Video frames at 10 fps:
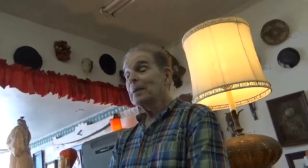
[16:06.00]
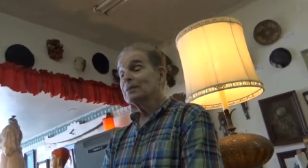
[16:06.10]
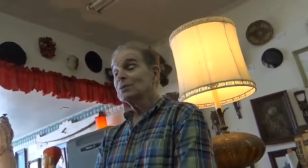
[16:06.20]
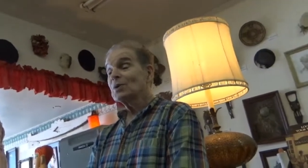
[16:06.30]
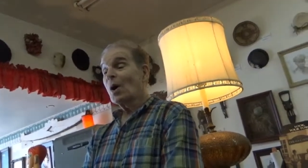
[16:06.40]

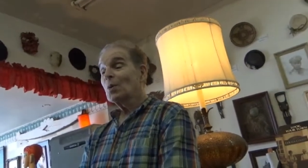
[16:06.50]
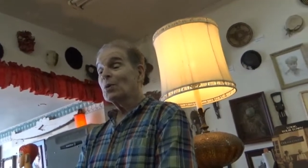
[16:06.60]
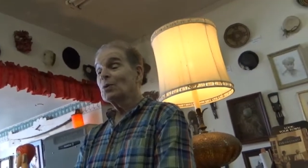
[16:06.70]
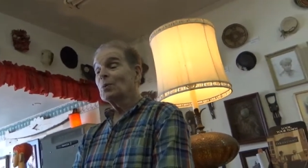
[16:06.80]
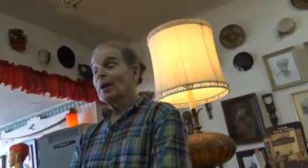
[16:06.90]
to talk
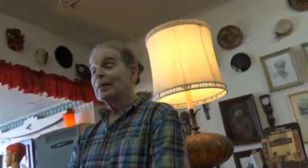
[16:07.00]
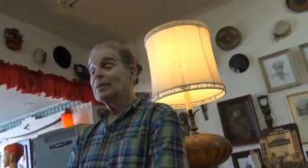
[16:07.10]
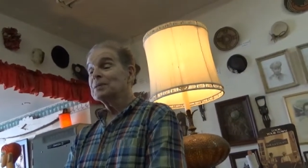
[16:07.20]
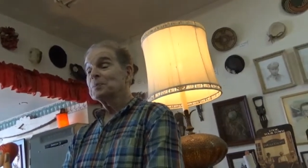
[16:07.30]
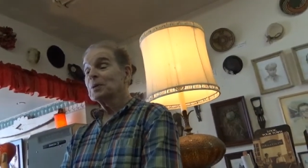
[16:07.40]
with you about
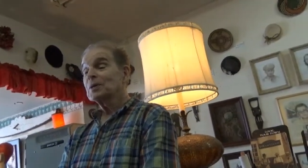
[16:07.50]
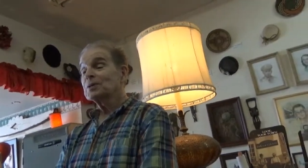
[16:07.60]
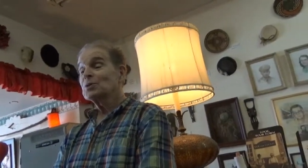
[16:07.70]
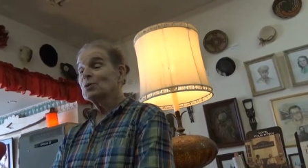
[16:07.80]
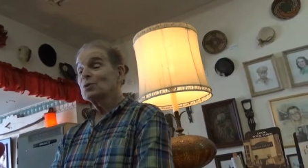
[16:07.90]
this
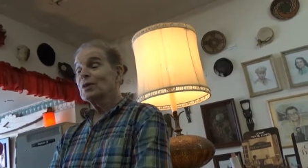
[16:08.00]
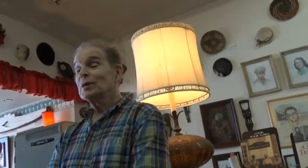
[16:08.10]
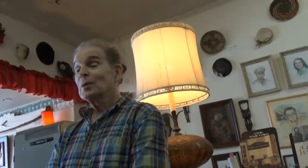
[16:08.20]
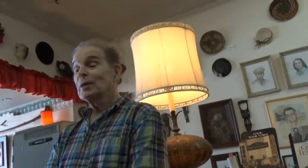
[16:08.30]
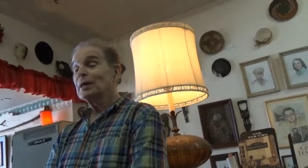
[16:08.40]
because you're the
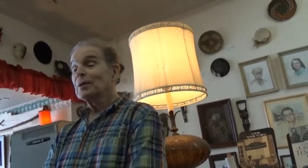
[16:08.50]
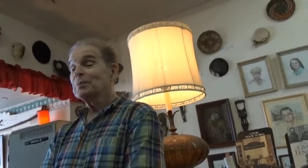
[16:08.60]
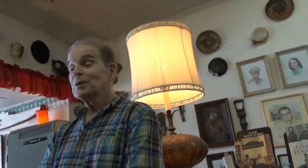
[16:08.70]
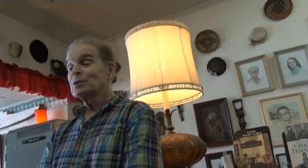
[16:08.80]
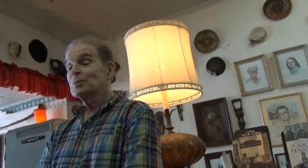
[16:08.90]
only other
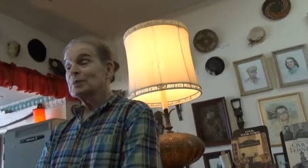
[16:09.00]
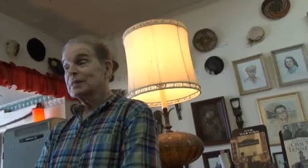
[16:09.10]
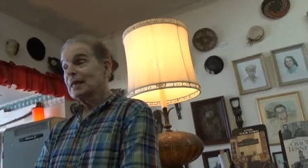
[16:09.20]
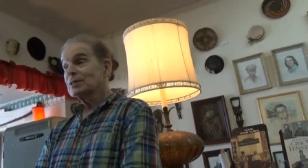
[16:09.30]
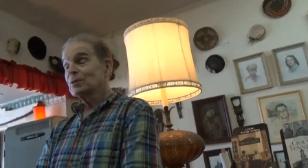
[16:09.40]
person
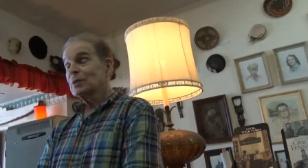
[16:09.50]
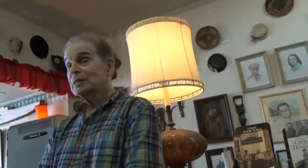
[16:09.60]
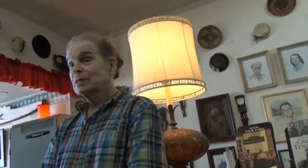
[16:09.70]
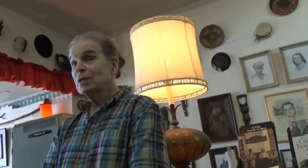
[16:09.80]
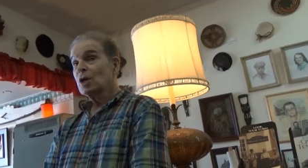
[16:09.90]
besides
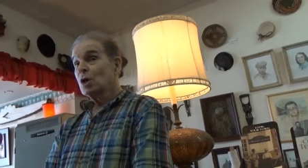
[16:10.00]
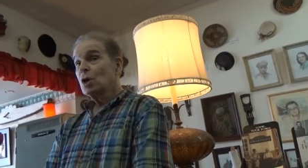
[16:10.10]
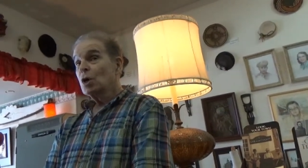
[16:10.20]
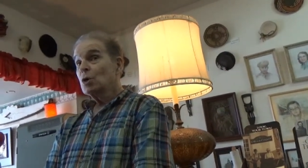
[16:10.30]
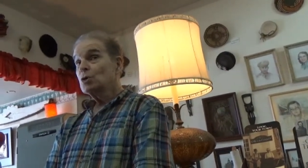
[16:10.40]
chris
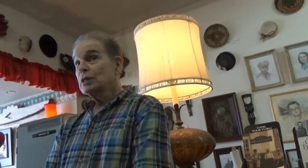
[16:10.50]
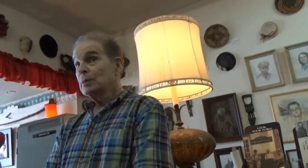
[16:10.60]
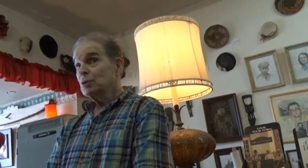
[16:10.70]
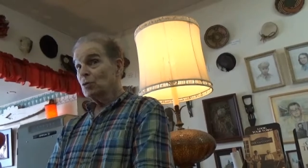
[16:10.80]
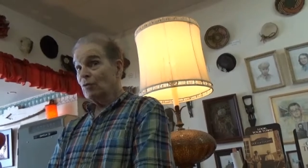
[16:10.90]
who
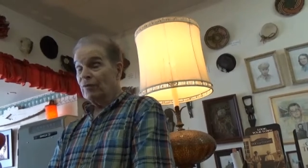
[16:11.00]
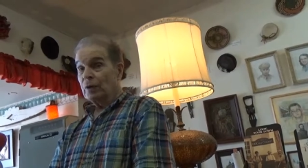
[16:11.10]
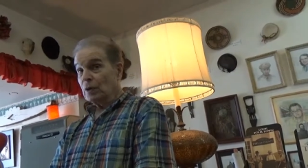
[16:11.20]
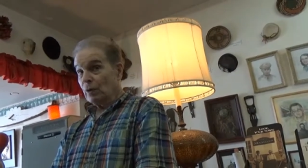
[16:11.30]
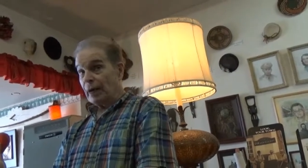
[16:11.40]
seems to have
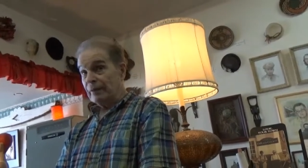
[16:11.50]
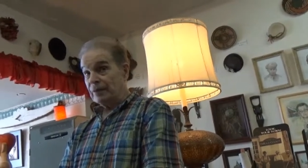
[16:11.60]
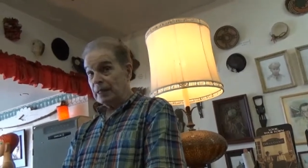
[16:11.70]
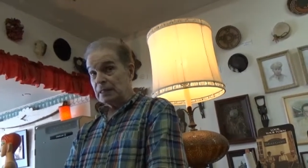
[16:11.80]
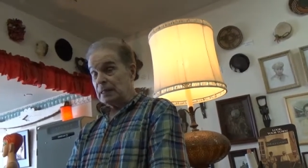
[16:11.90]
photographed
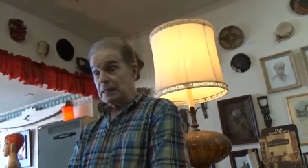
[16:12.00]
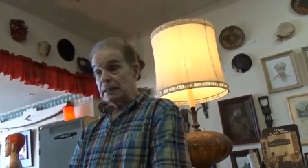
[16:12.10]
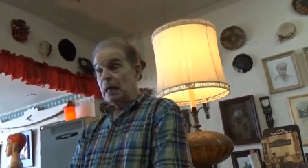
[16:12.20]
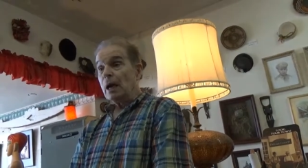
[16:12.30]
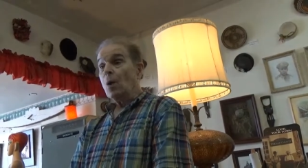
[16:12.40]
these things
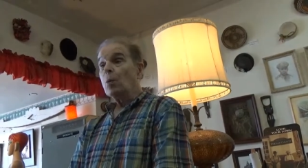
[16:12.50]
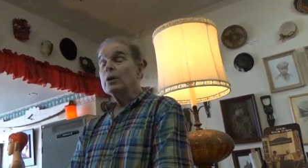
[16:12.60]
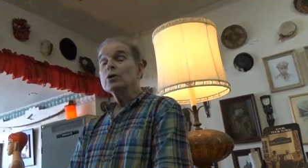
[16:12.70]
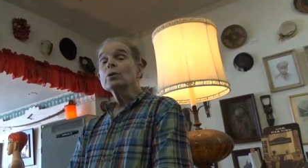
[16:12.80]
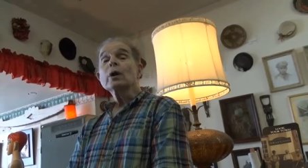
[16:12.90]

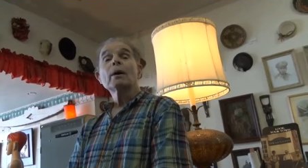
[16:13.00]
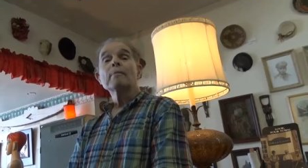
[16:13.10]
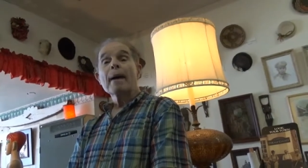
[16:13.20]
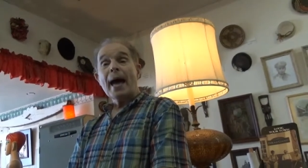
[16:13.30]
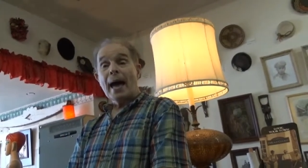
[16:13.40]
when you come
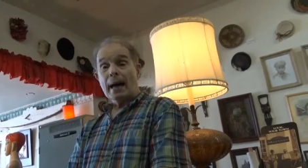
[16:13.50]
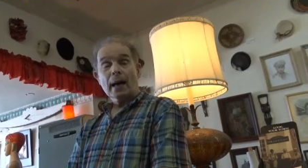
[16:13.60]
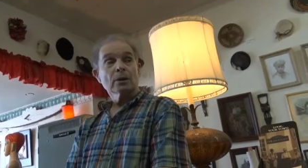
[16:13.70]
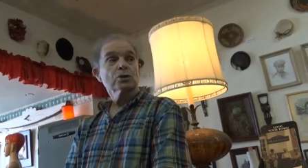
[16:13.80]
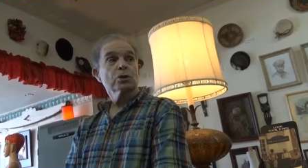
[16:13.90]
back
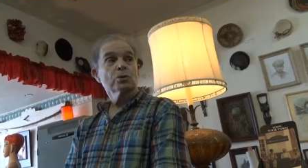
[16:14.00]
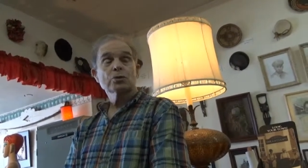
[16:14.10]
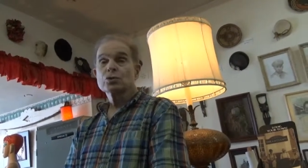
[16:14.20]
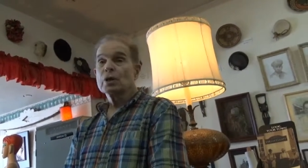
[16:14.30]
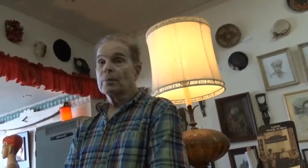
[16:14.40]
i'll show
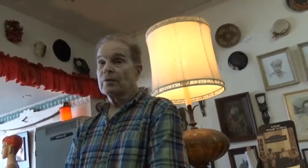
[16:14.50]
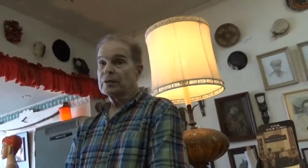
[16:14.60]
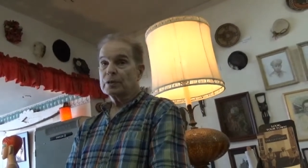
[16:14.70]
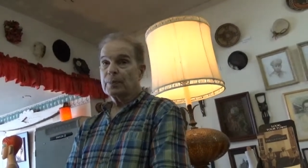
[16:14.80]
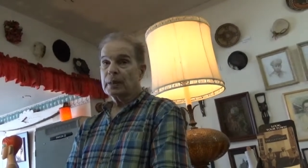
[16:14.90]
you some of
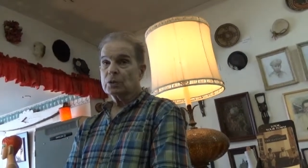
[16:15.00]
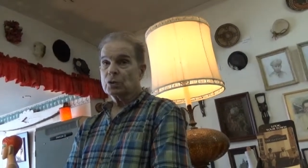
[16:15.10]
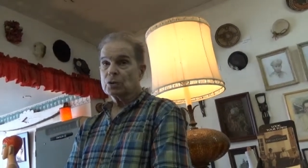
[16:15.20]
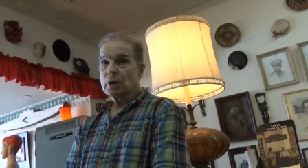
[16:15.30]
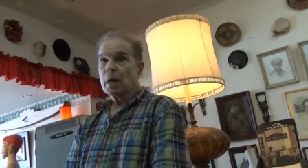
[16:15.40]
his pictures